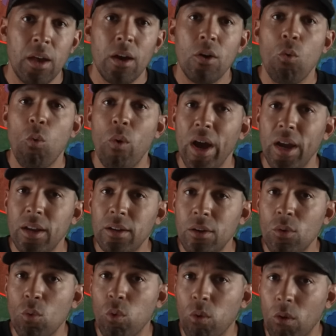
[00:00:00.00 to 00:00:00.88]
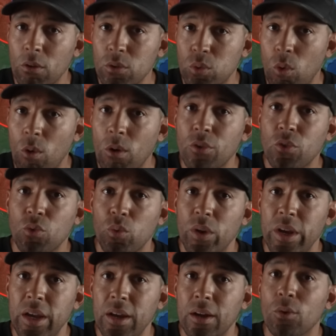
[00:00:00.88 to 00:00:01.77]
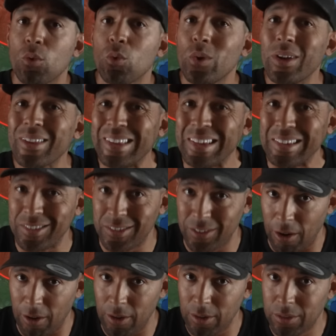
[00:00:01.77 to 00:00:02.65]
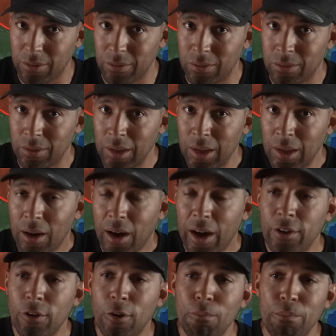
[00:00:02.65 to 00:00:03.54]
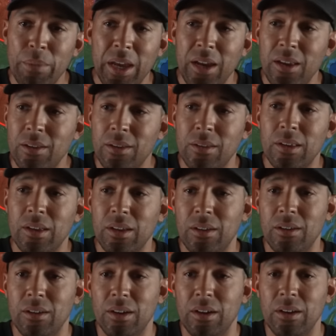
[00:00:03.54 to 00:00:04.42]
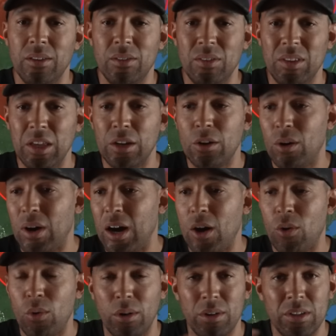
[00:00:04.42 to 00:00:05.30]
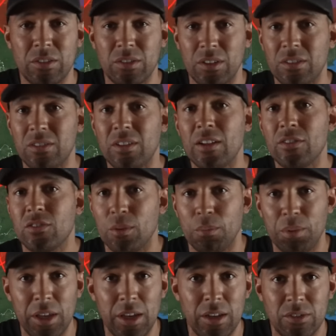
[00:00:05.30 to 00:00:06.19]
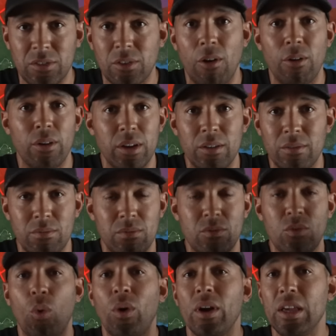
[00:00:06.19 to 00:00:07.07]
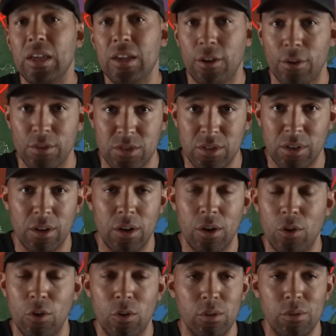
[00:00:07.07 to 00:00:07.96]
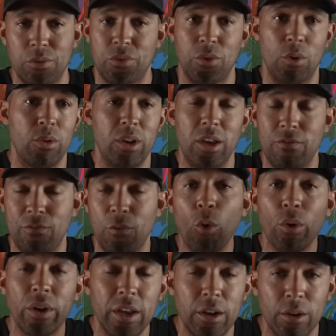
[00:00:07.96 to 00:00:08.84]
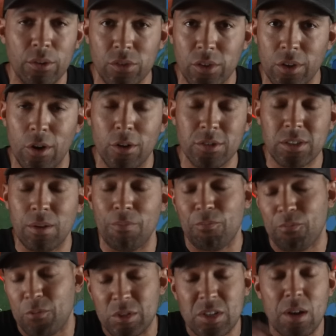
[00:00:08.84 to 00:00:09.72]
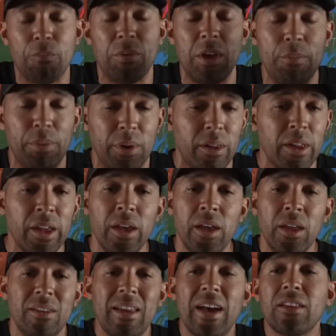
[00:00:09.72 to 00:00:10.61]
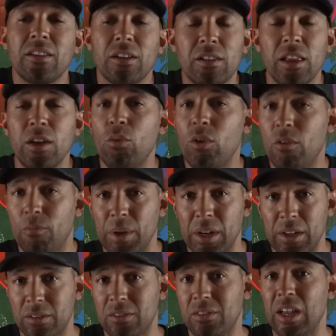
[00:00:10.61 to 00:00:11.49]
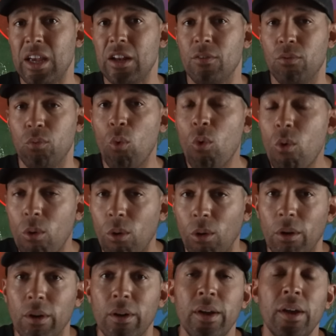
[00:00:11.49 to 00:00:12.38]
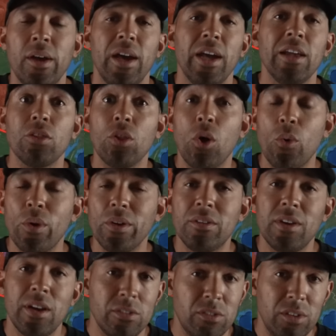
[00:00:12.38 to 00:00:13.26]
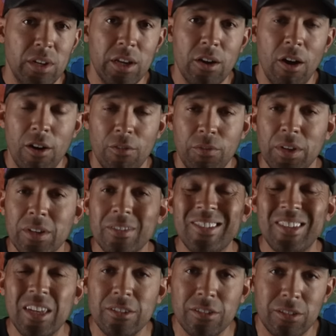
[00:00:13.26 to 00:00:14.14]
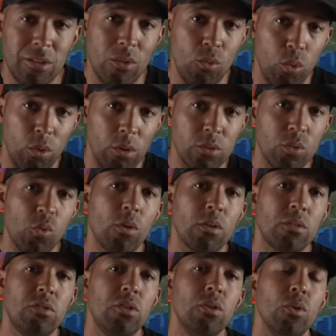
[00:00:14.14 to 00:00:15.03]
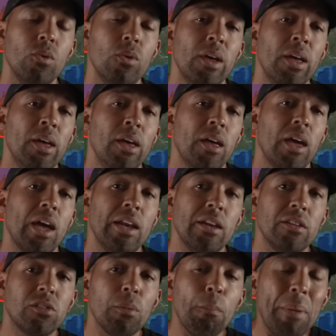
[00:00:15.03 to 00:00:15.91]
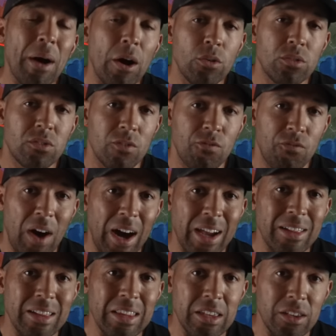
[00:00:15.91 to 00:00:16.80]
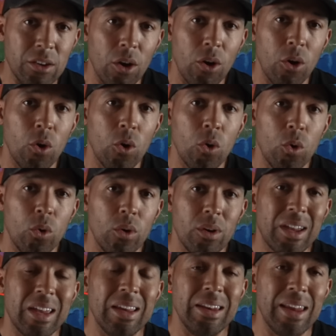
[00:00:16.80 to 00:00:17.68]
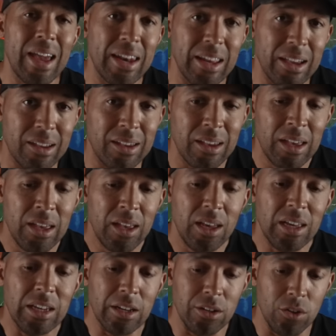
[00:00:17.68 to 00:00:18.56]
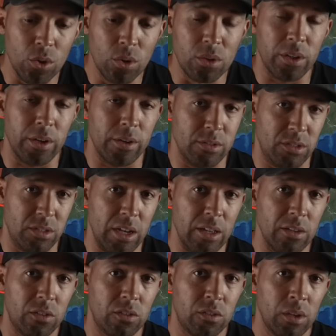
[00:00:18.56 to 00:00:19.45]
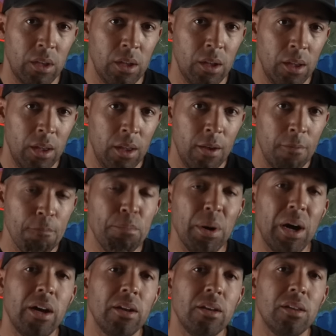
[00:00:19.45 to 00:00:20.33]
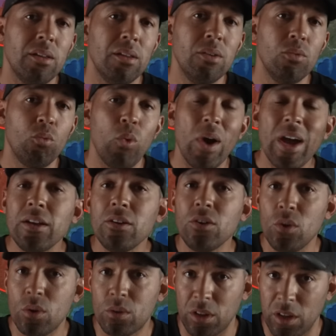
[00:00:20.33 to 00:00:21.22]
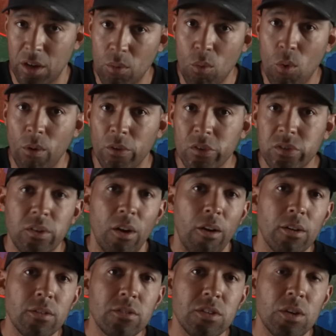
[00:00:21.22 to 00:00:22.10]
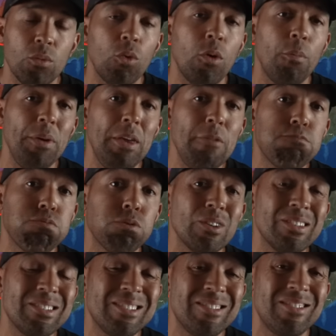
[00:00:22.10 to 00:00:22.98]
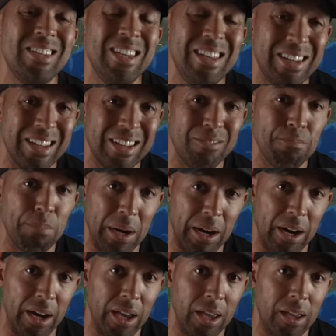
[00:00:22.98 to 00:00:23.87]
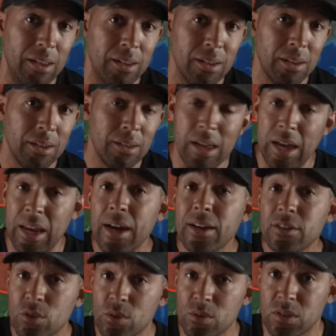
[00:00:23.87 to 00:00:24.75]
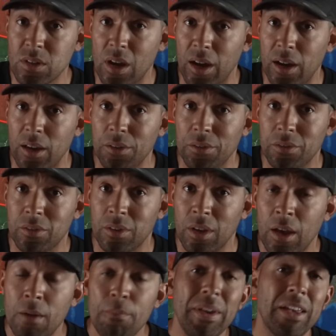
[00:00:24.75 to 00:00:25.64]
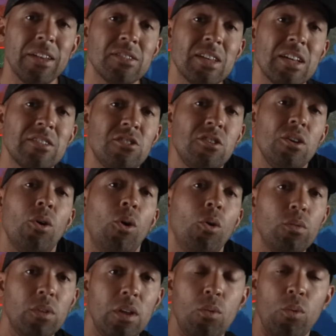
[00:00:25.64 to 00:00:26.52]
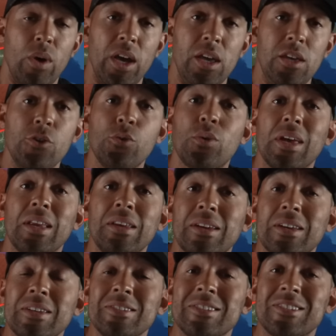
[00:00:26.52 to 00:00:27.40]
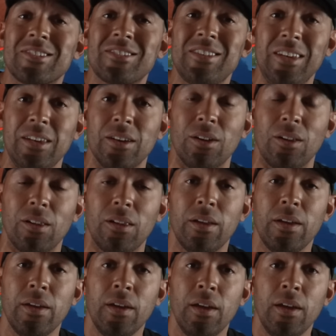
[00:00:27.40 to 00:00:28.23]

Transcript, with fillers: When World War III really starts, I don't mean, how it's ostensibly started 20 years ago, 30, 40 years ago. For some people, technically we've been in a state of war, a low-intensity conflict since World War II, and it's about to finally go kinetic in a nuclear sense. But when nuclear war starts, it will be preceded by an exercise, because that's the only way you can conceal